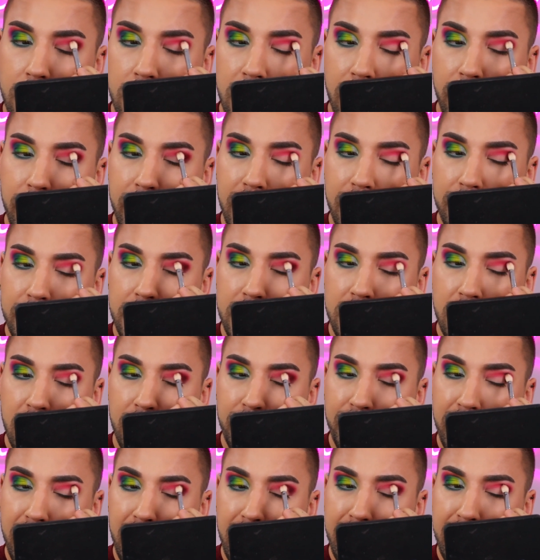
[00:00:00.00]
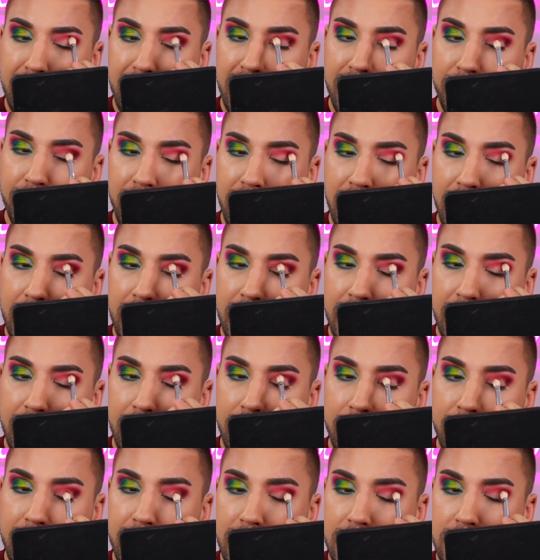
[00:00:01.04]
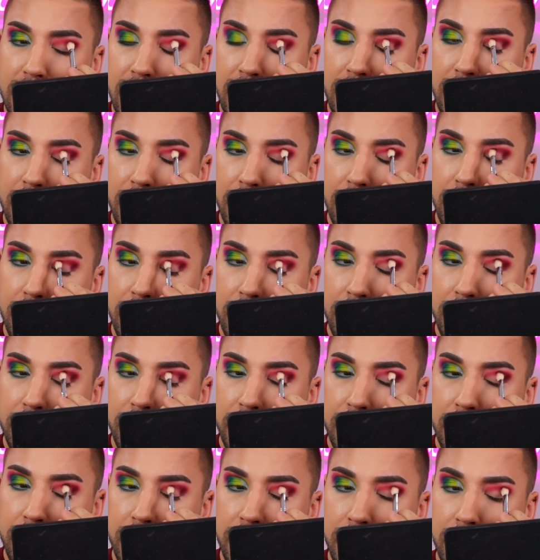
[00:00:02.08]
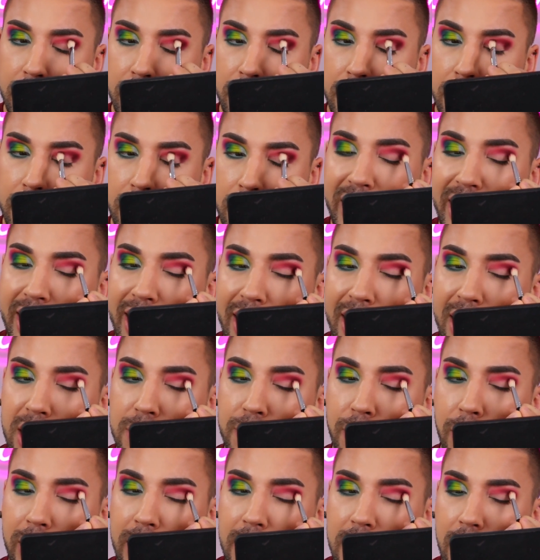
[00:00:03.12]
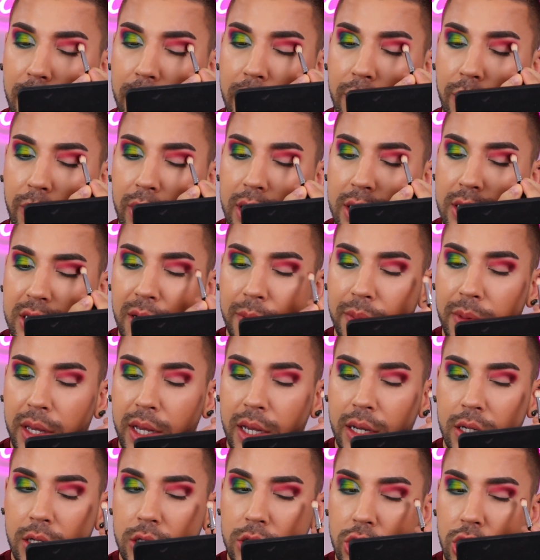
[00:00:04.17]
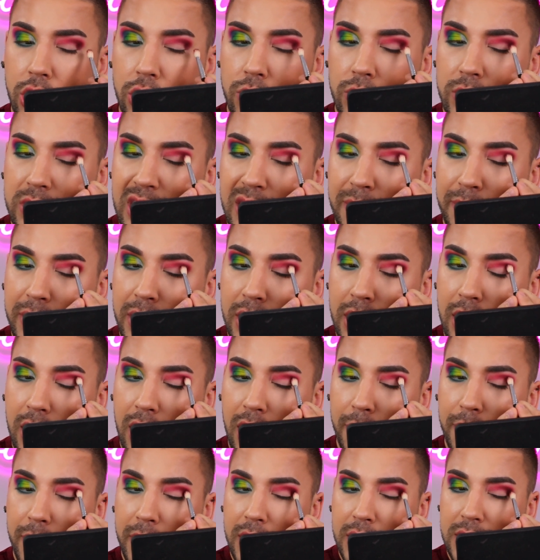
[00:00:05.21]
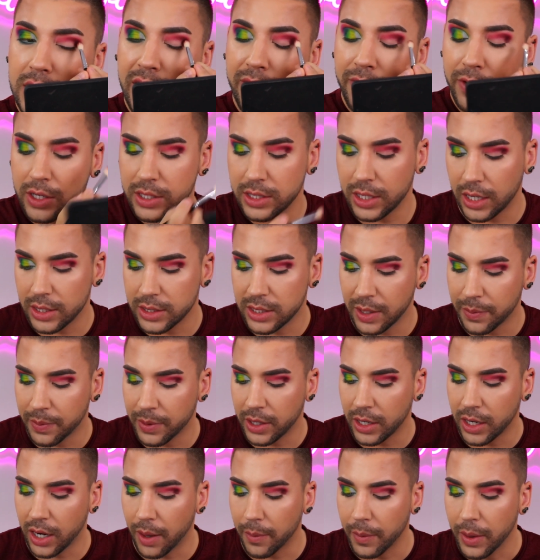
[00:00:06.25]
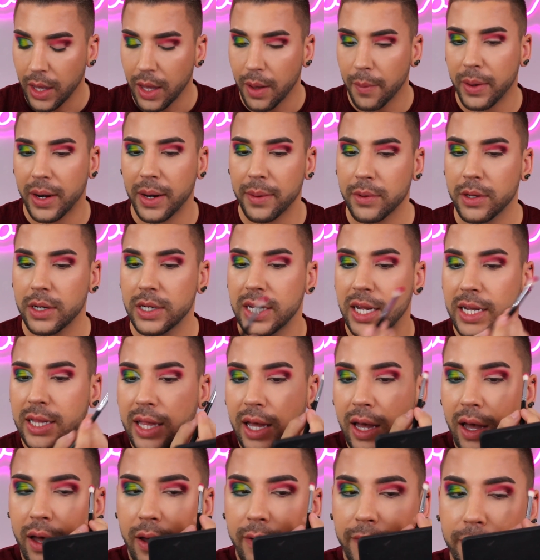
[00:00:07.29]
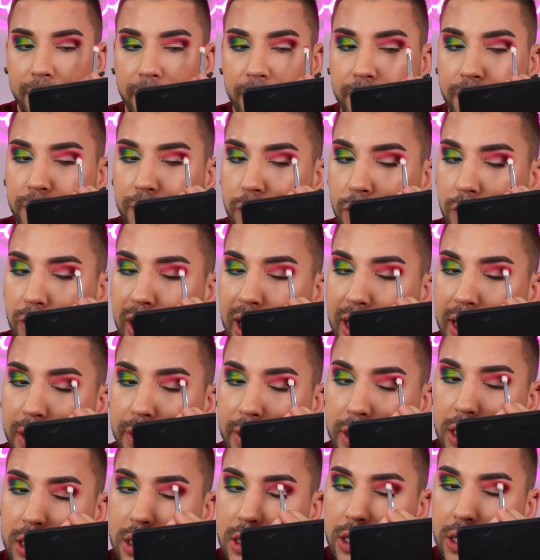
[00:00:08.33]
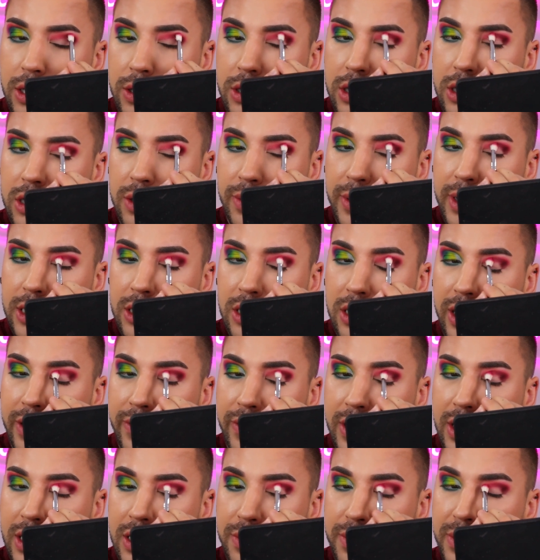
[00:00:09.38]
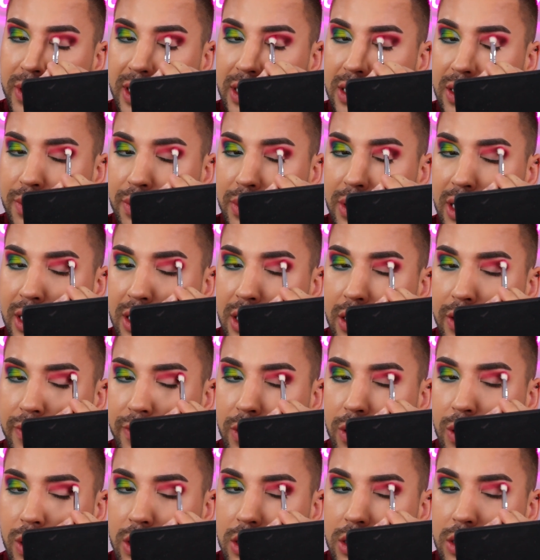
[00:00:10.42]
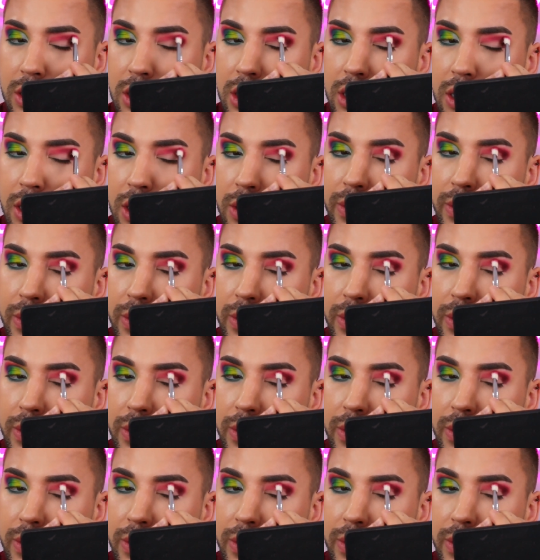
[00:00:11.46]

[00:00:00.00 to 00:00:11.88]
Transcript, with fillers: That way I'm still applying it, but like not crazy. But I get his point though. He wanted something to deepen it up, and this definitely does deepen it up. But I'm gonna take that red that we just used just to make sure everything is nice and blended, of course.